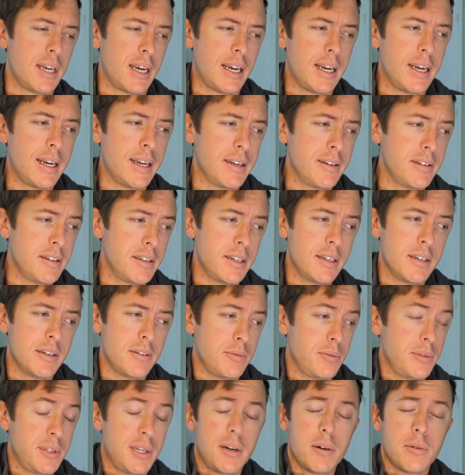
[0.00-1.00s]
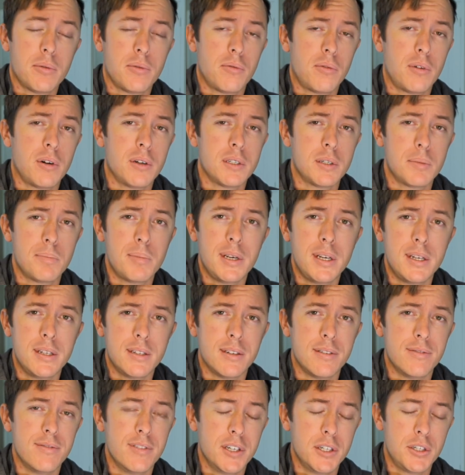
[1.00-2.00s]
And there with Ron
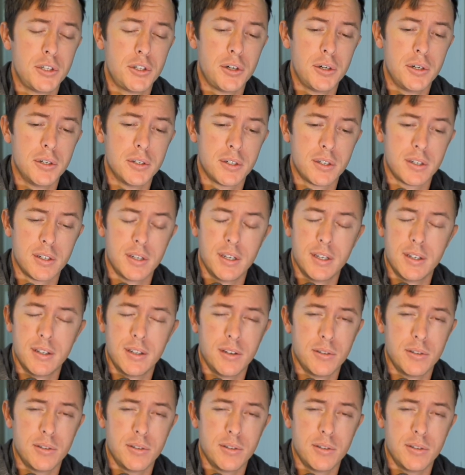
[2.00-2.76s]
Speed's adventures.